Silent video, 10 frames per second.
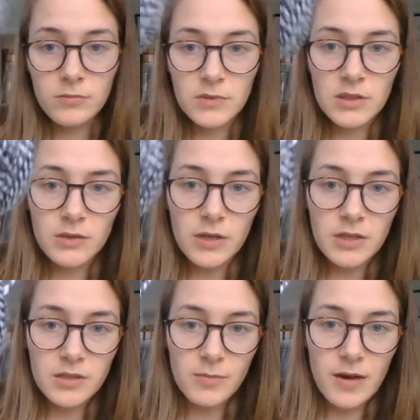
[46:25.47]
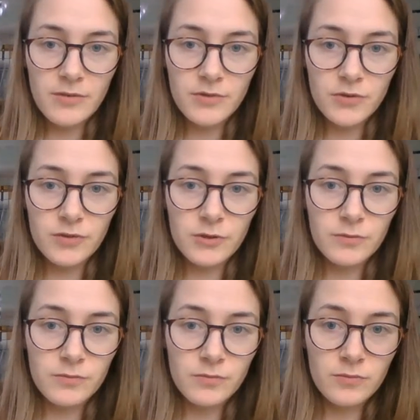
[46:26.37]
Still got some left over.
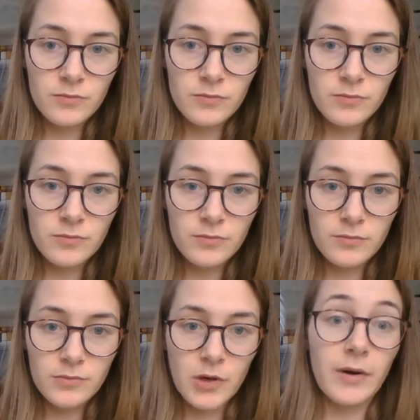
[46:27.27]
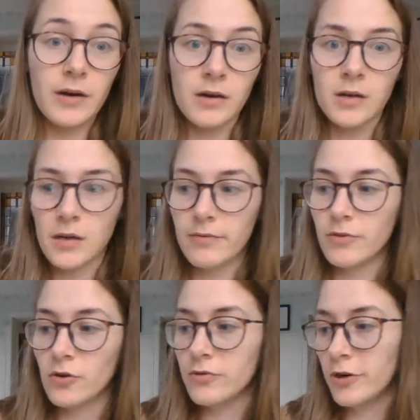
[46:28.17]
Quite a lot left
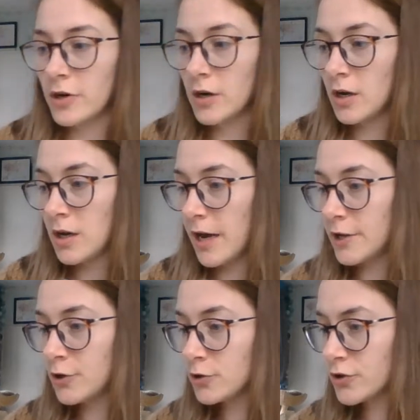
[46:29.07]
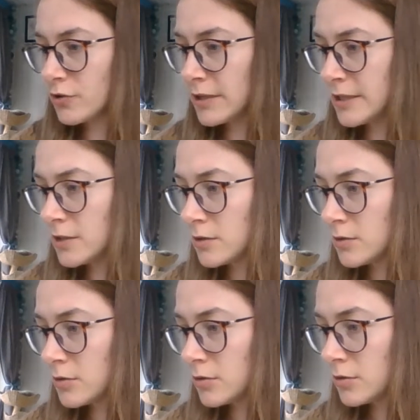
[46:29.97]
over. I used only,
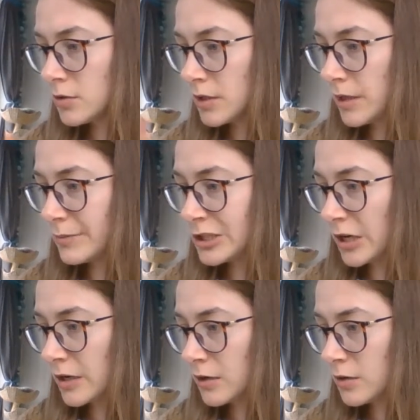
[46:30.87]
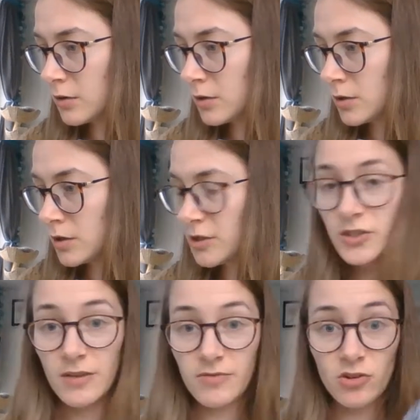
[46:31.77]
let me check,
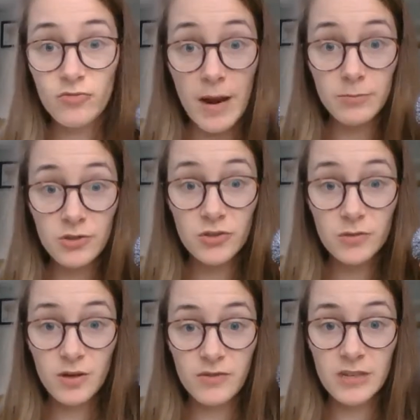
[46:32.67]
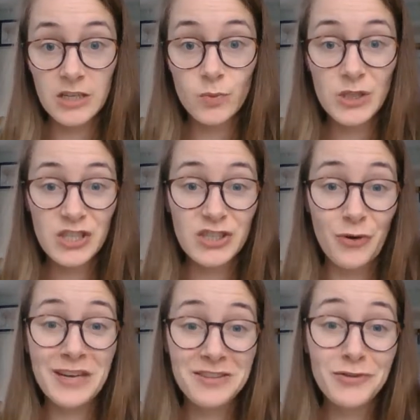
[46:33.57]
7 grams of this, which is
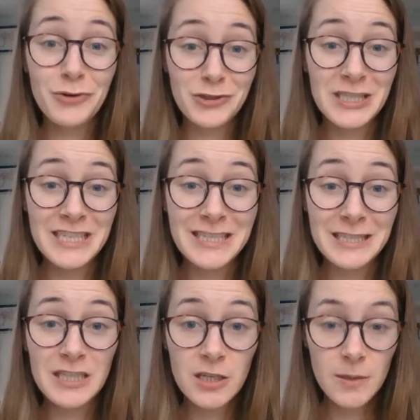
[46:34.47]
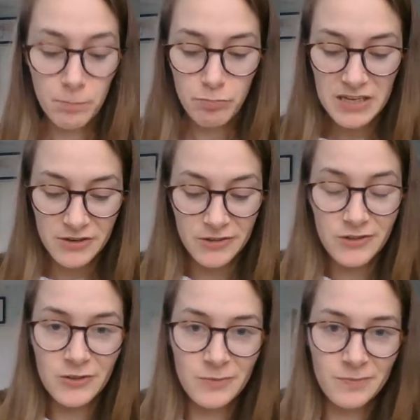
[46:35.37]
only 13 meters